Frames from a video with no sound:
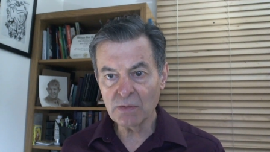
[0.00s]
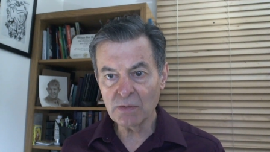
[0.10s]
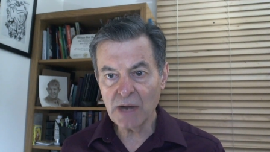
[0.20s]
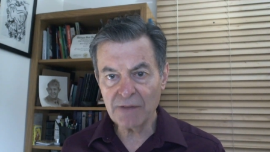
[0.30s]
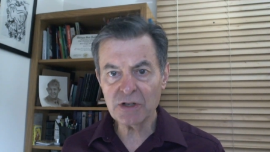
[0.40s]

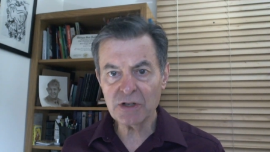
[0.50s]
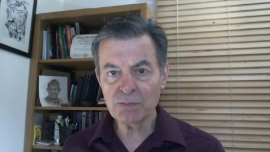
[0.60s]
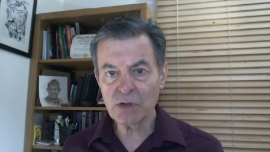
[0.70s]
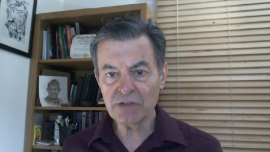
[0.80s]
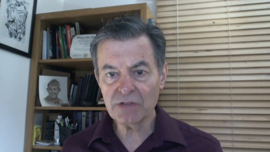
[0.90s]
half of this
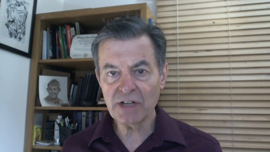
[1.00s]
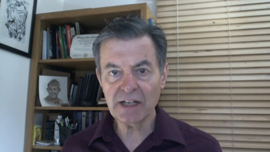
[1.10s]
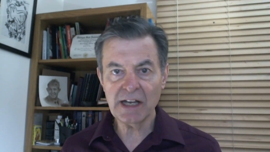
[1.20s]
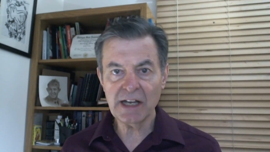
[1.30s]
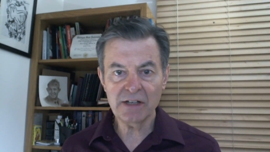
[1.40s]
book is
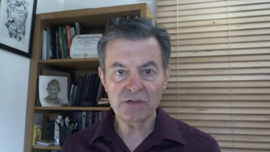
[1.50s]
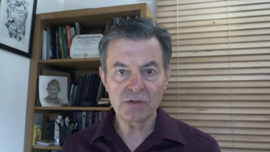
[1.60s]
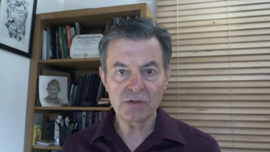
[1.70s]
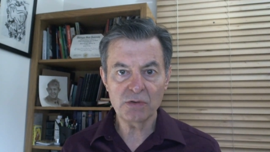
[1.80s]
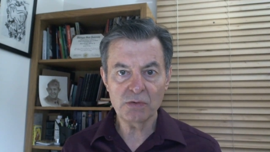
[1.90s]
dedicated
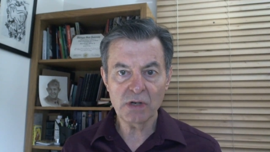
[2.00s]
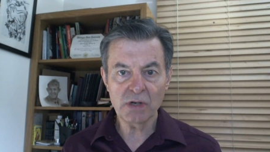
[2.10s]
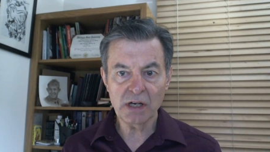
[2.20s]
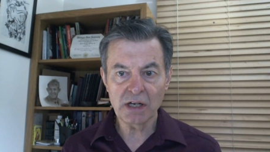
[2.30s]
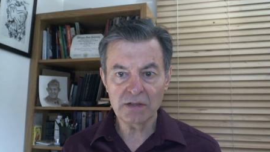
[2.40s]

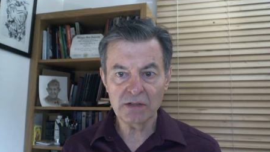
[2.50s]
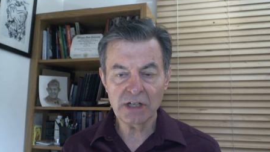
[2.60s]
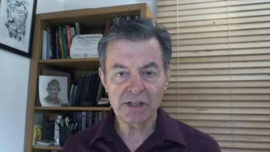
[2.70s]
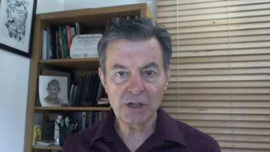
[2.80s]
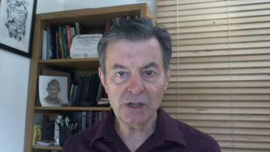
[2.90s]
to
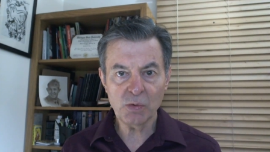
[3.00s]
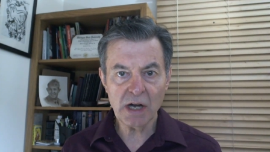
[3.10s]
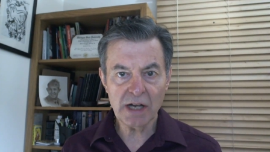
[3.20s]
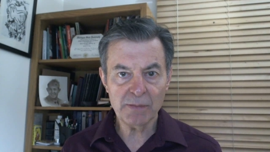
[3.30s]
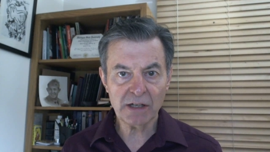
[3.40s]
telling you
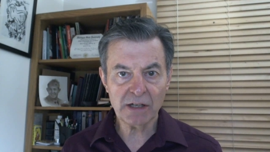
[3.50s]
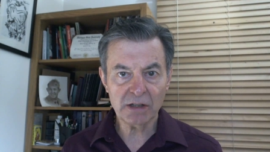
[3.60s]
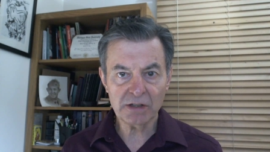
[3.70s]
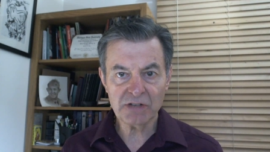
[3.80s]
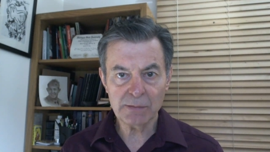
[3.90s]
why the medical
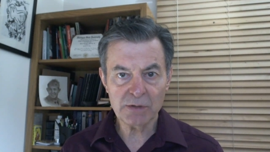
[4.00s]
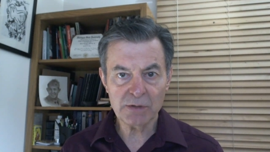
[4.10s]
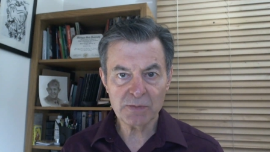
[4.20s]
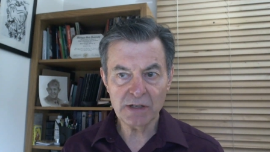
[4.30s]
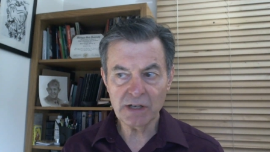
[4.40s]

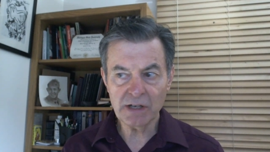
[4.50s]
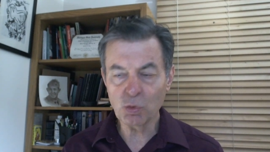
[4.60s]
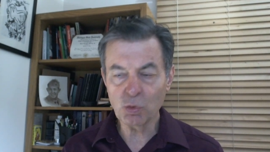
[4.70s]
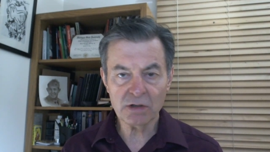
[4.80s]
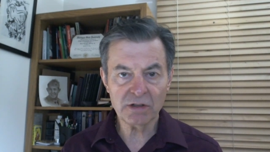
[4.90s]
establishment is
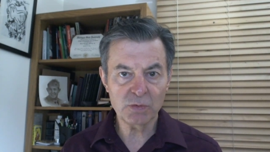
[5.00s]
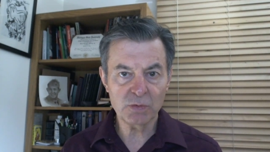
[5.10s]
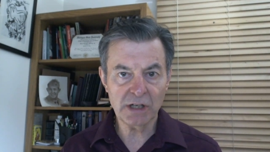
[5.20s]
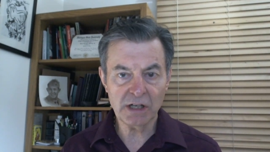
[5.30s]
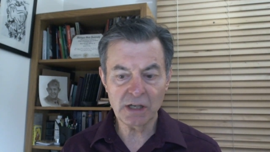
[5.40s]
worthless
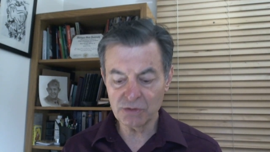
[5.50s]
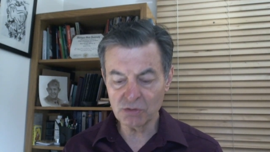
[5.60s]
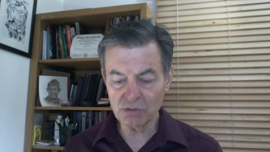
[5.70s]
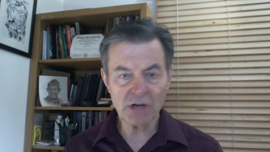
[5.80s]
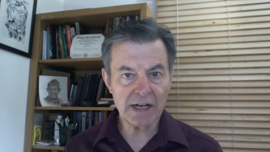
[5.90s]
when it comes to
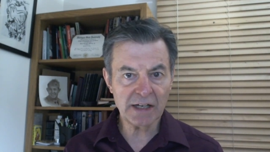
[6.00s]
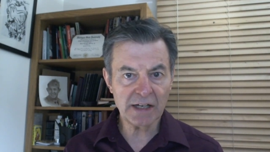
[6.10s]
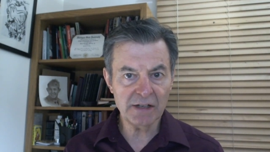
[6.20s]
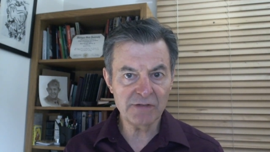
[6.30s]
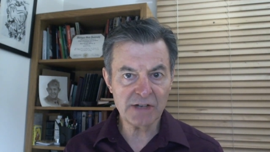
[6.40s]
chronic
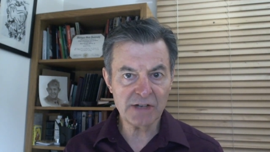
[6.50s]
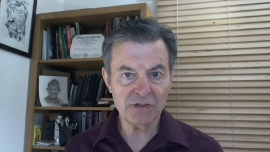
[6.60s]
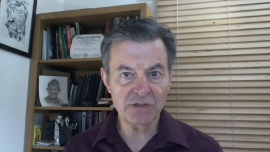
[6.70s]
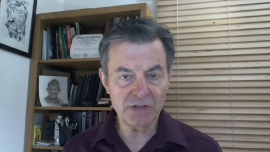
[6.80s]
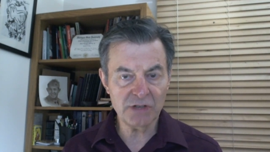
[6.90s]
and
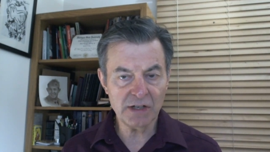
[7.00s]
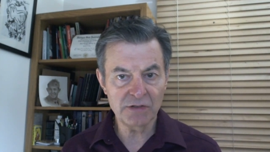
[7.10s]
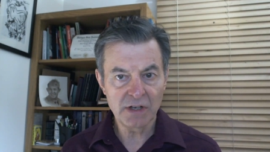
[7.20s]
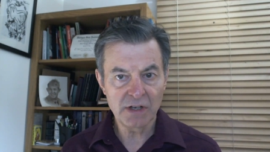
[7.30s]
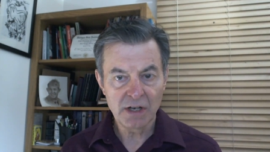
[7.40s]
infectious disease.
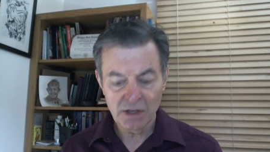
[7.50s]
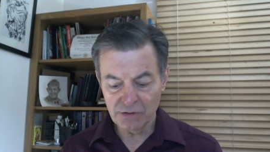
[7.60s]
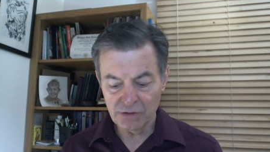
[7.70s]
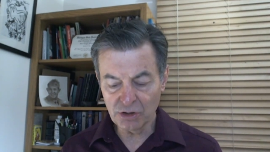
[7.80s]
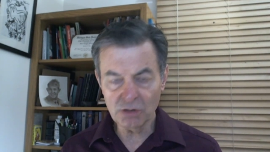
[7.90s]

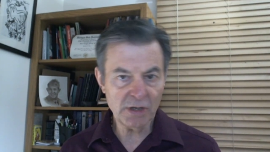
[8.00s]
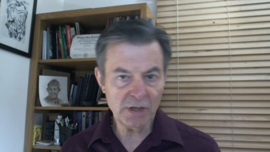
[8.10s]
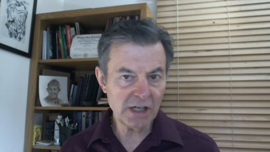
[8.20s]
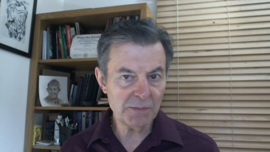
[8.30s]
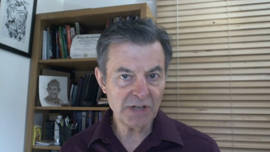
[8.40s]
They're good when
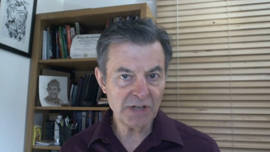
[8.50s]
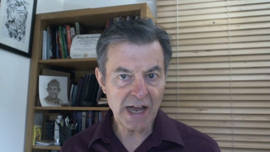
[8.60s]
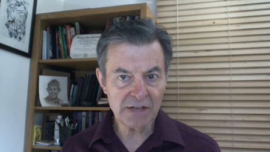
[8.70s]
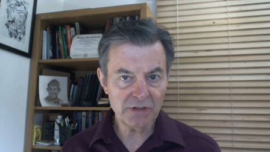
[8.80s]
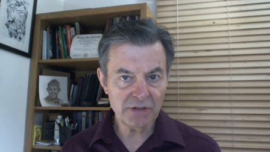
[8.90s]
it comes to
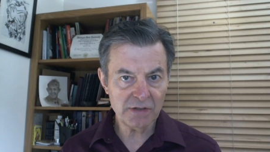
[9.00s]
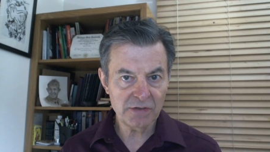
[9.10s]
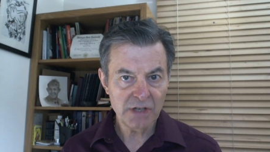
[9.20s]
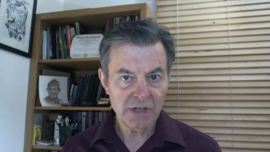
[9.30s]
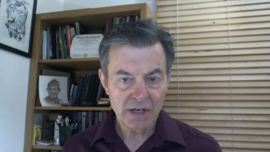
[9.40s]

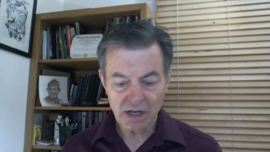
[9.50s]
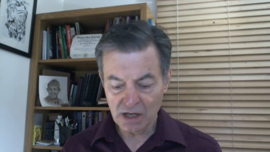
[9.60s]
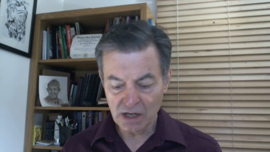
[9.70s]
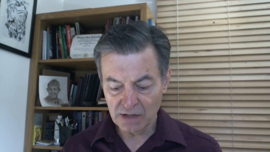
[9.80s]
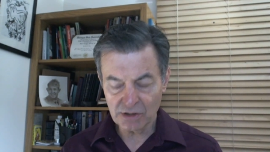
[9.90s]
accidents.
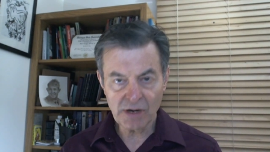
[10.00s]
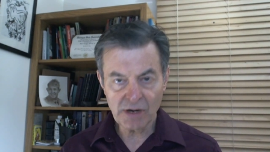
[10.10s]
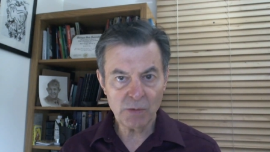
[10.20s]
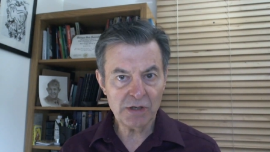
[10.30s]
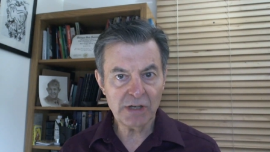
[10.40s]
They're
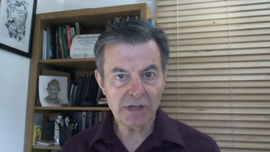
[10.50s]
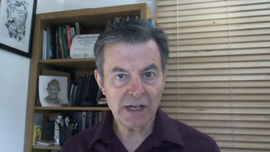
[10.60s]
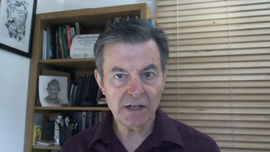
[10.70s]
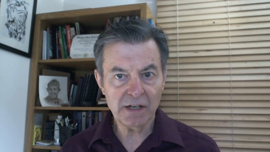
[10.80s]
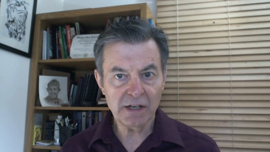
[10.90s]
great when you get,
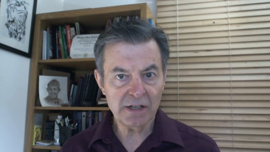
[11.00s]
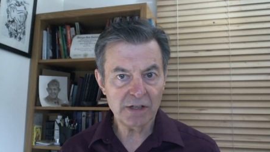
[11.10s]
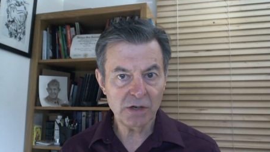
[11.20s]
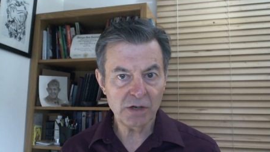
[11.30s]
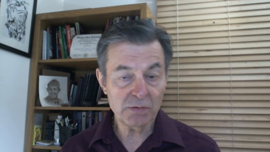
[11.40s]

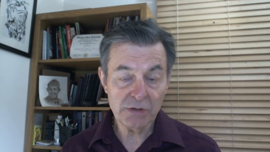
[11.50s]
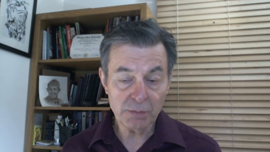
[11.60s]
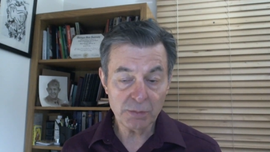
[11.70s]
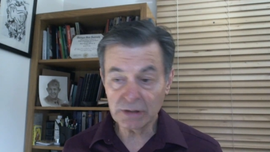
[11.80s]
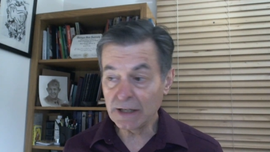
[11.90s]
you're
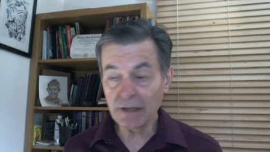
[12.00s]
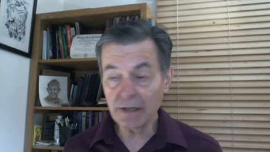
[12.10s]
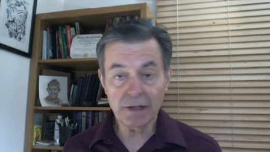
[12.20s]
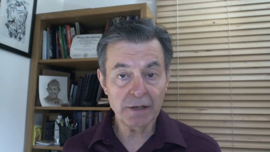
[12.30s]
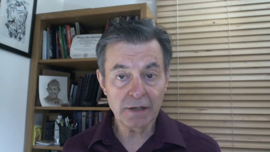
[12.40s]

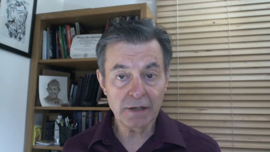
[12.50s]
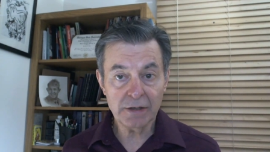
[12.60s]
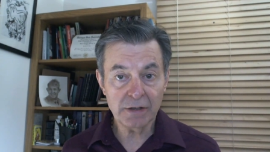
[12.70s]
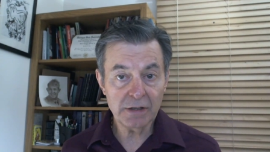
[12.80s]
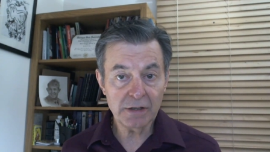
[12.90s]
bleeding,
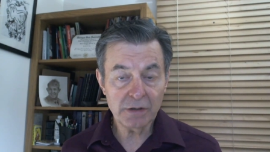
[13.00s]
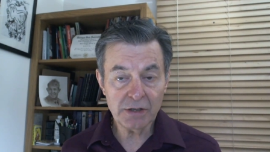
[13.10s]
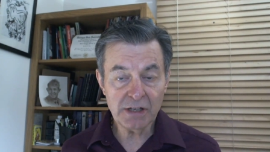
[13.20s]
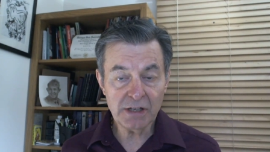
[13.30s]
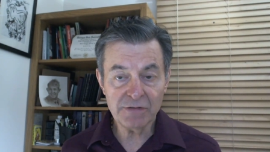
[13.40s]

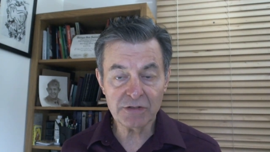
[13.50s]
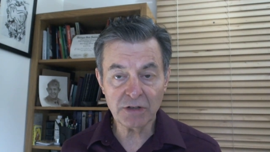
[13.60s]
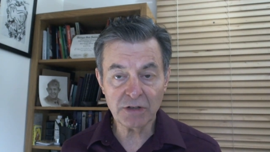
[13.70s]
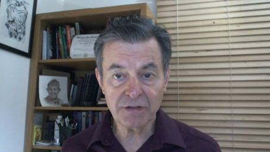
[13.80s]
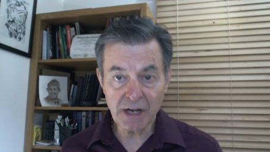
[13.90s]
you need
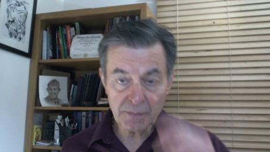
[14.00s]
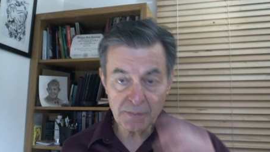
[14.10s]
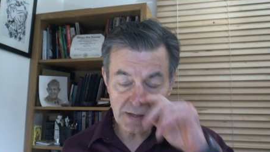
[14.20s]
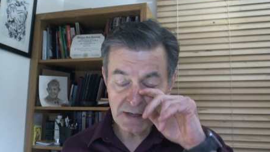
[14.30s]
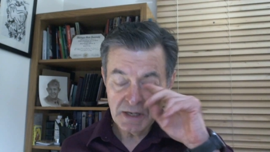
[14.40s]
physical
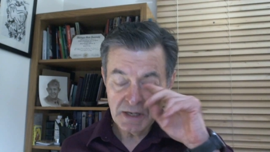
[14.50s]
therapy,